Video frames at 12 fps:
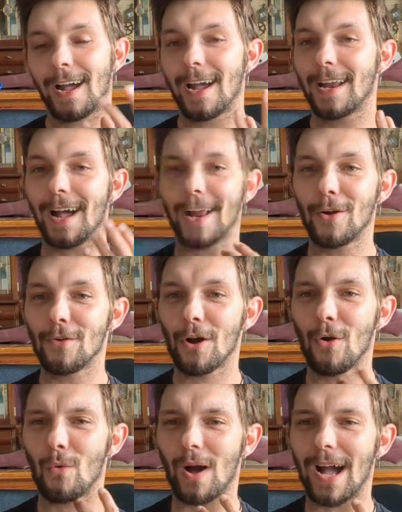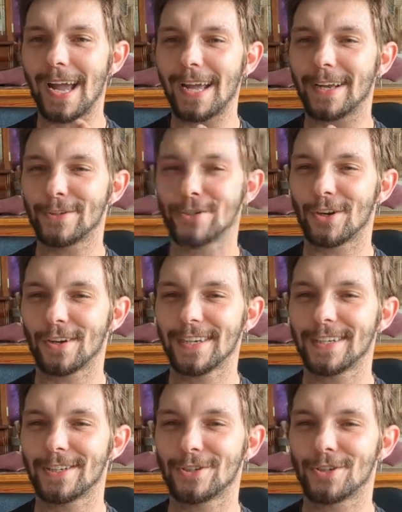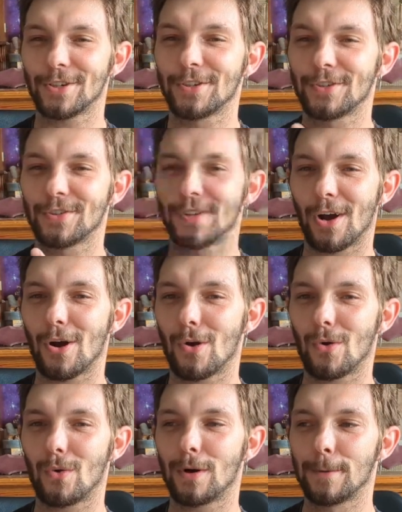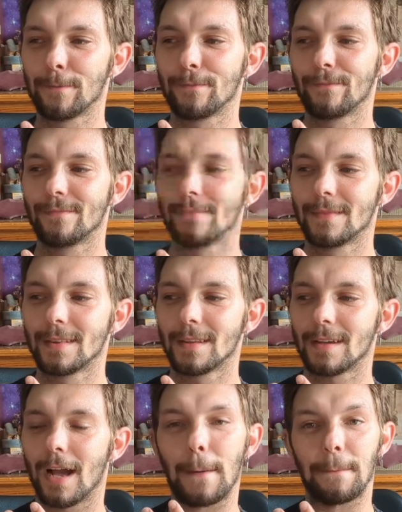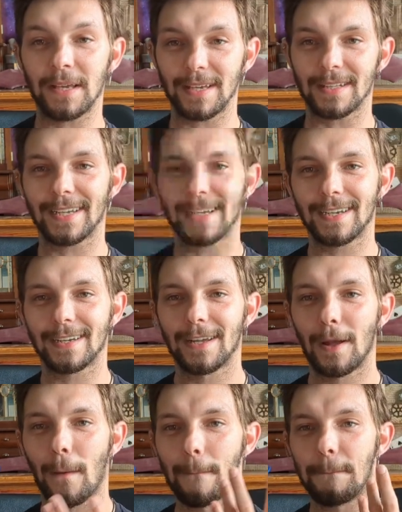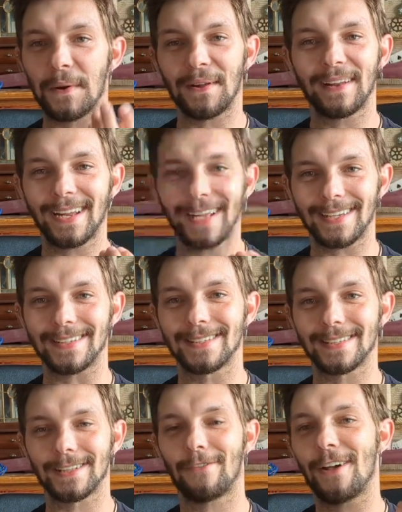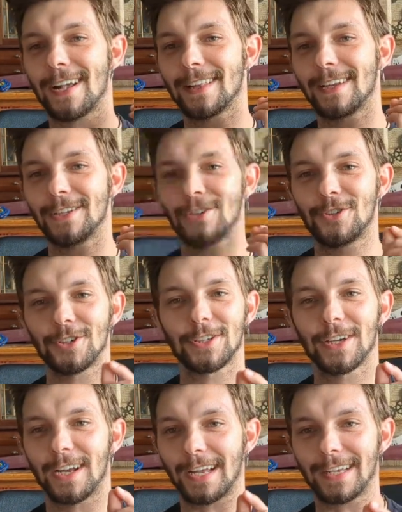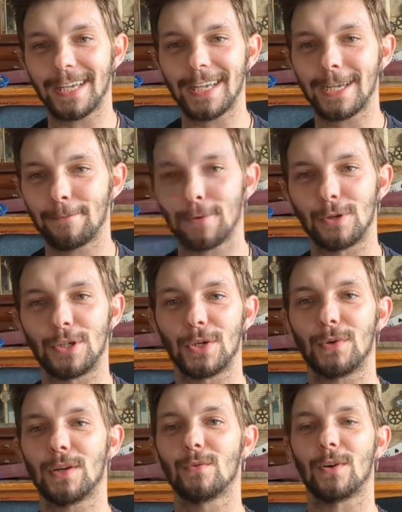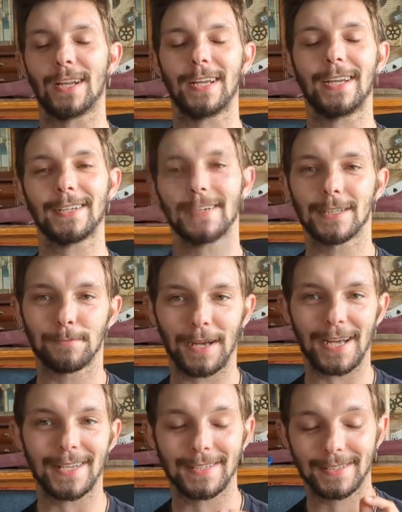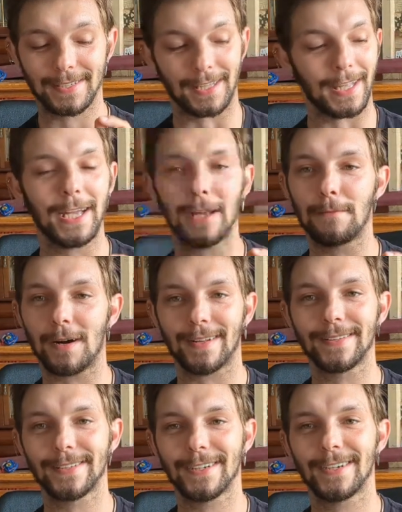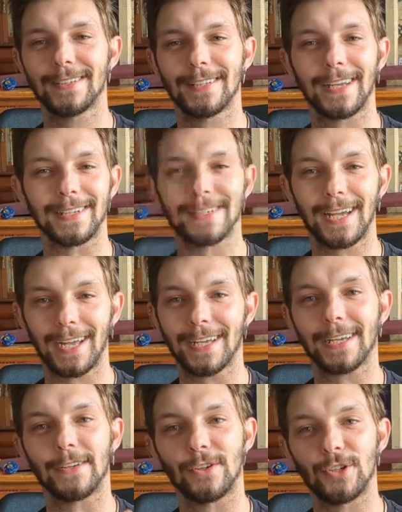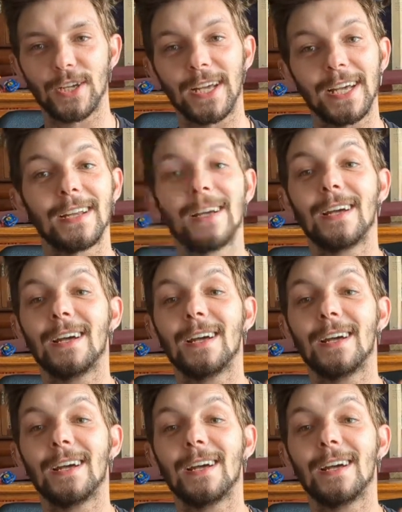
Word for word: And I don't know why his journey is just so appealing, but it is. The fact that he's just gonna keep doing what he does best, slaying monsters and taking shit,